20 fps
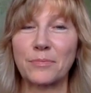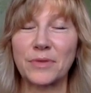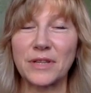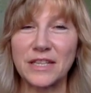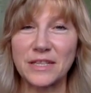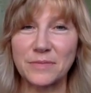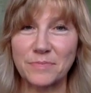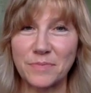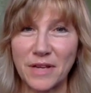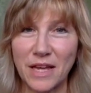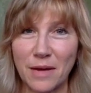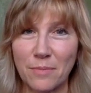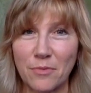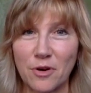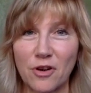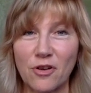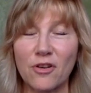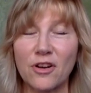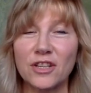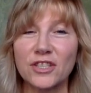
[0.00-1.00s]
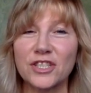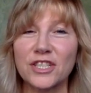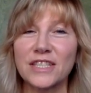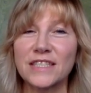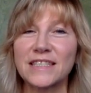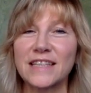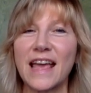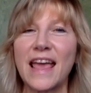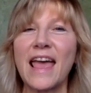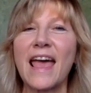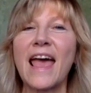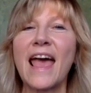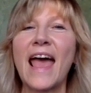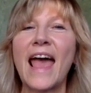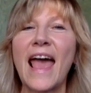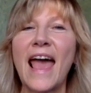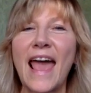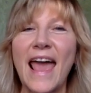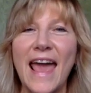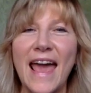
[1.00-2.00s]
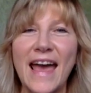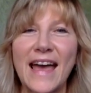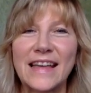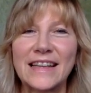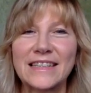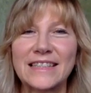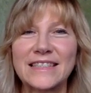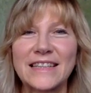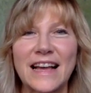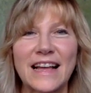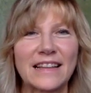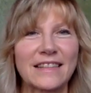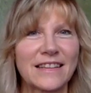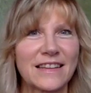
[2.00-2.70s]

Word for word: Please become more conscious and uh,